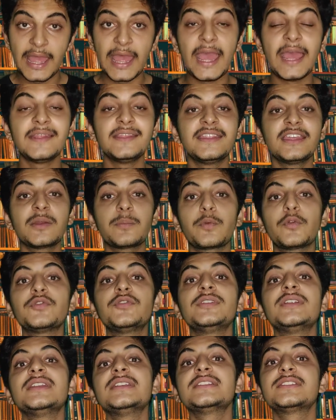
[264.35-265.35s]
and their
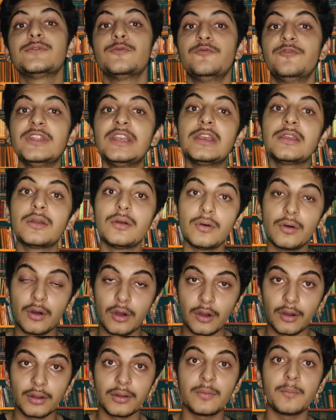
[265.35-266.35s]
proceedings will go
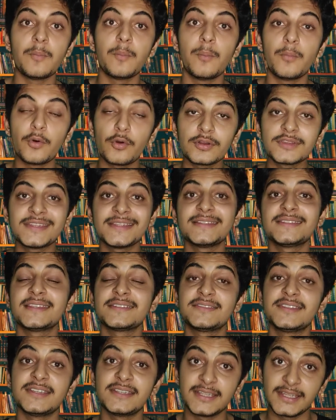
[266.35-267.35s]
on more than
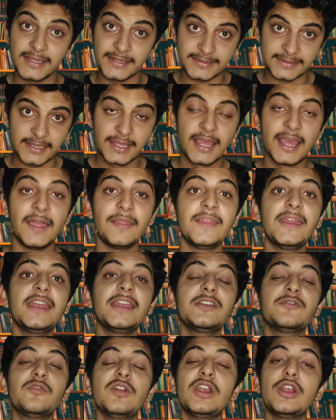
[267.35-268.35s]
60 days, then
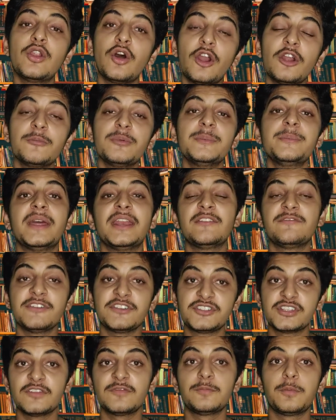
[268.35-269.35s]
it will not be
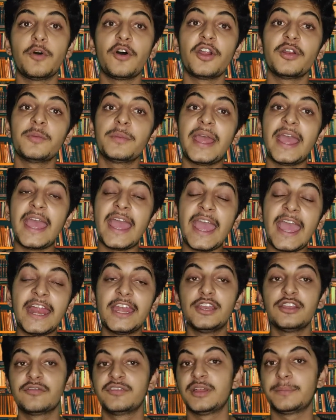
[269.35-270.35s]
beneficial for
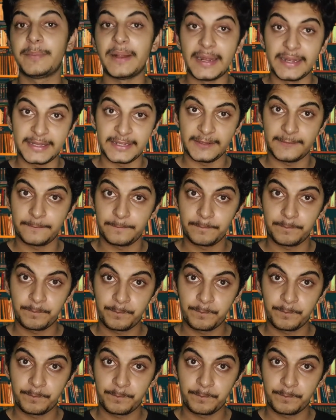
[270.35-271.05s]
any of the party.